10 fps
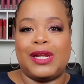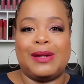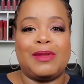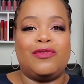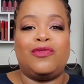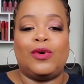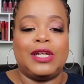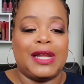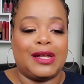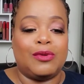I'm not falling
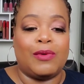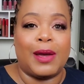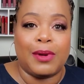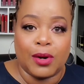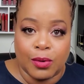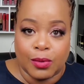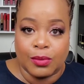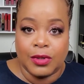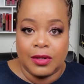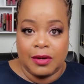down a rabbit hole,
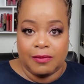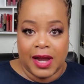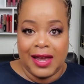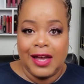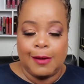right?